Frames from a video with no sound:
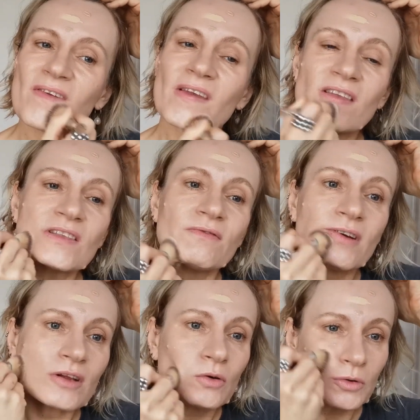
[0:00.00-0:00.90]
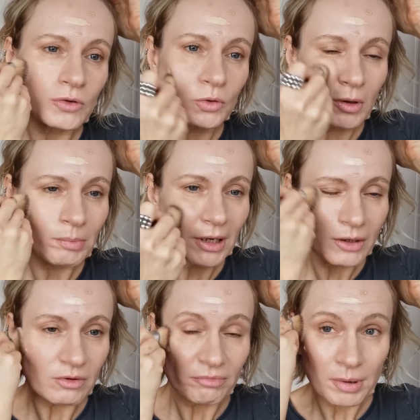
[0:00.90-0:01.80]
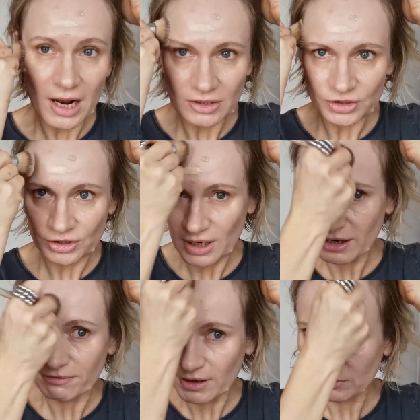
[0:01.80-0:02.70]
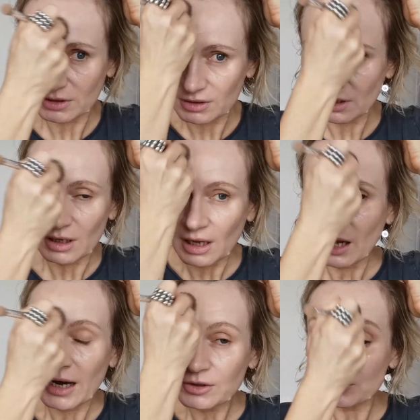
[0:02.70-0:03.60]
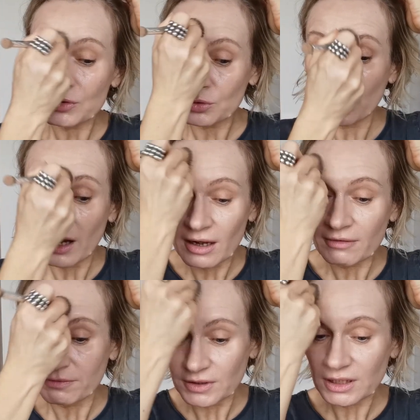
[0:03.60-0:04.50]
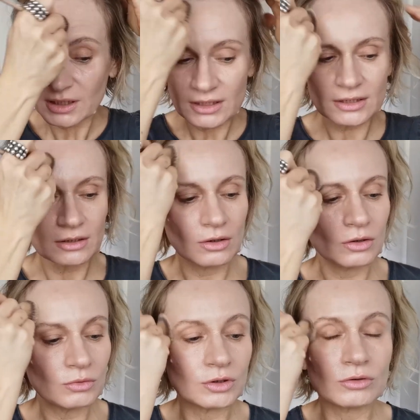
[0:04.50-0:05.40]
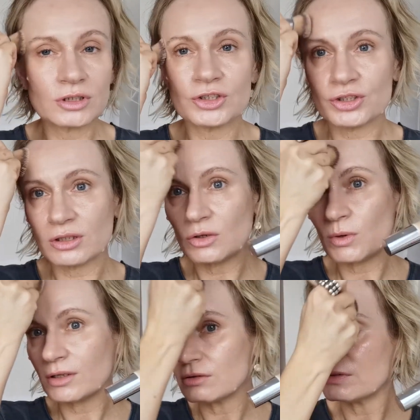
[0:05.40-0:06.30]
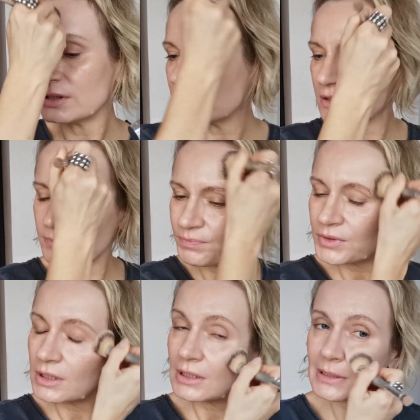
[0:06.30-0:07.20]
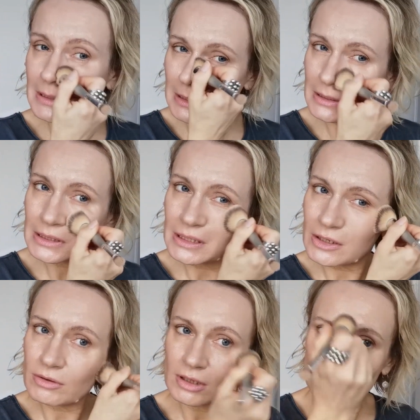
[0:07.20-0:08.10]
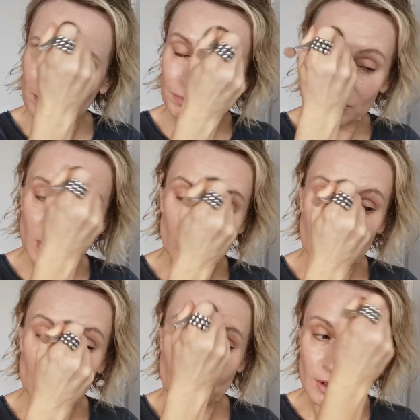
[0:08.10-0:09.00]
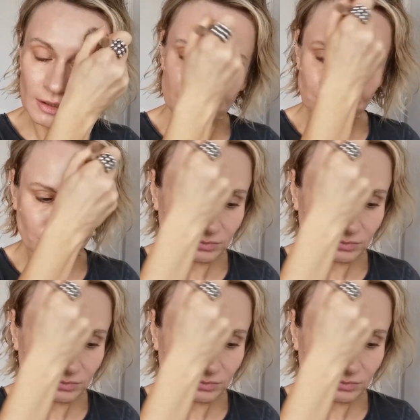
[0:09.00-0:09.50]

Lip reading: it's very good to apply with brush. I found it. I used to have years ago the original one of it. Is CC cream, the original.